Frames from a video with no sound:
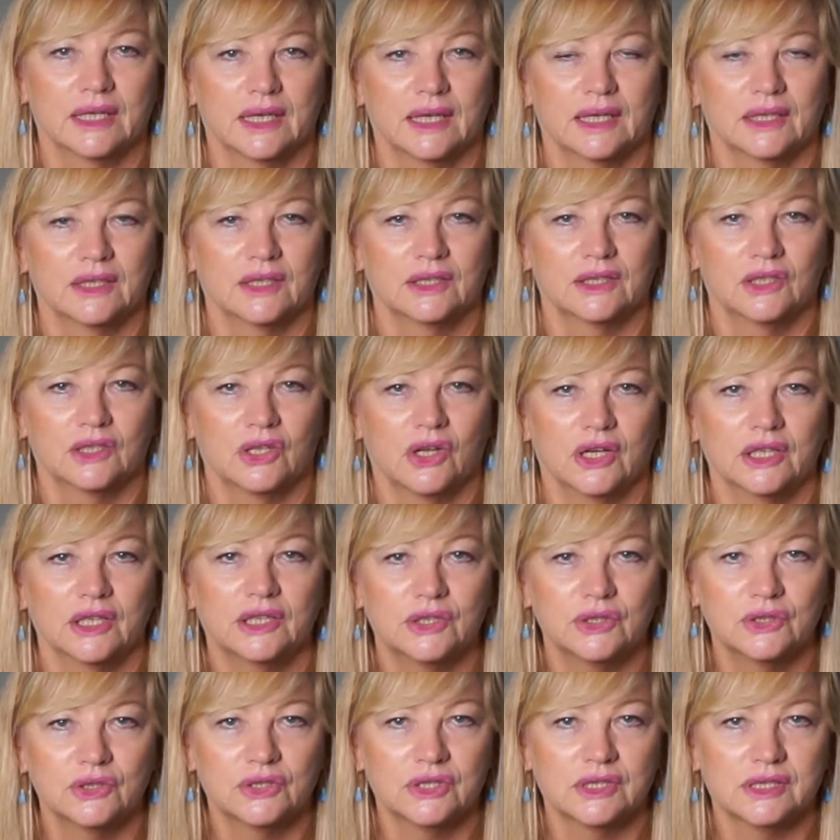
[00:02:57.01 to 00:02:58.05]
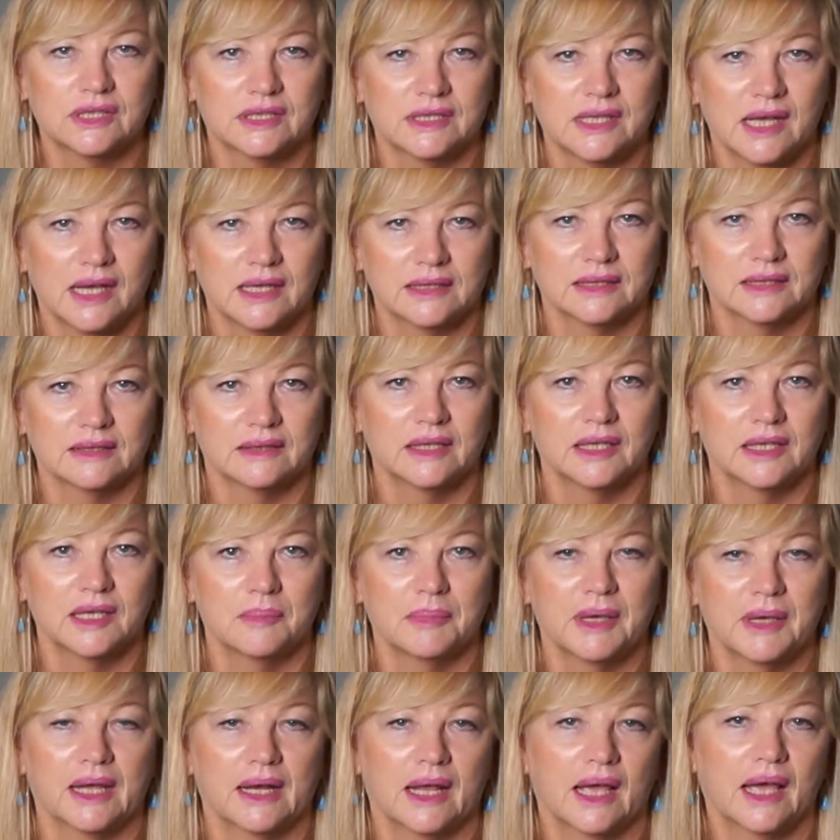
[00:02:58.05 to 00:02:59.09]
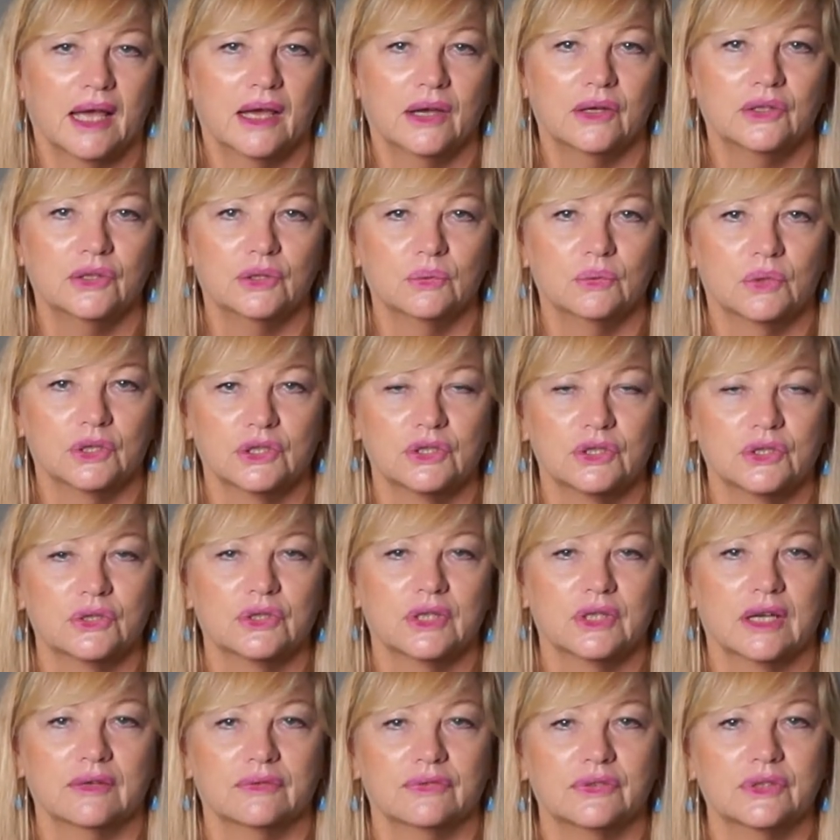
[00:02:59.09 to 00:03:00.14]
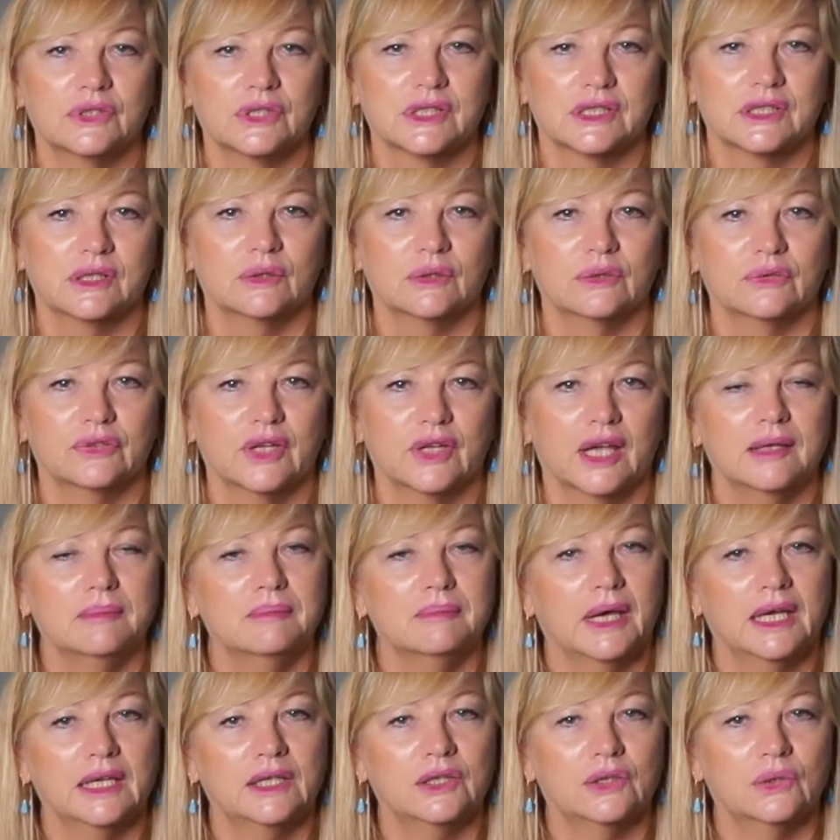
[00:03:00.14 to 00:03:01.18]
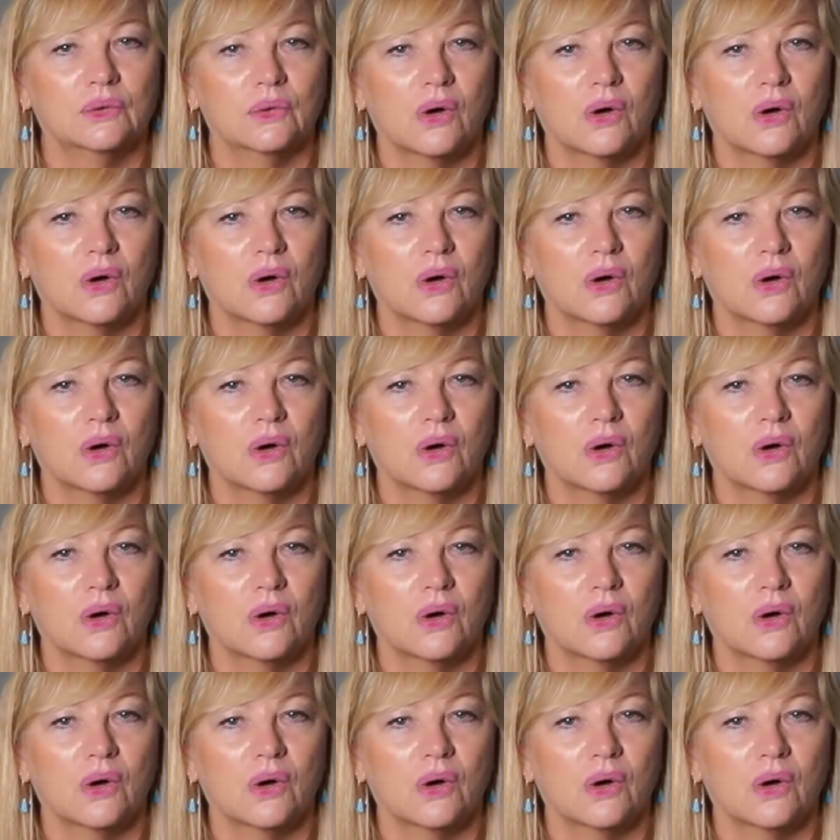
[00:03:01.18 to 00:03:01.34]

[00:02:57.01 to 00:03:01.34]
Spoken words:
and I'd like you to start to think about how you want to do that for yourself and make your